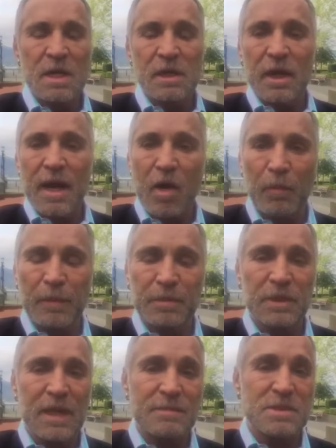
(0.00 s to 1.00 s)
You got to help
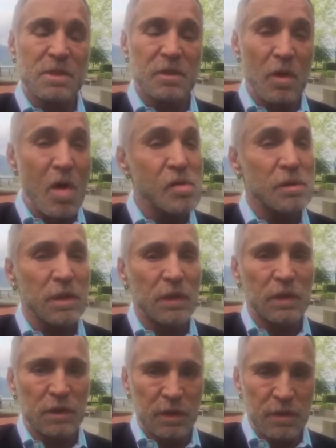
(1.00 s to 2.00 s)
people to come to their own
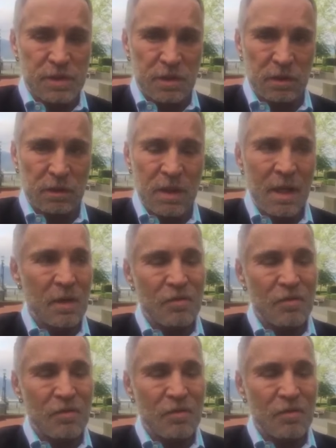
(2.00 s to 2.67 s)
conclusion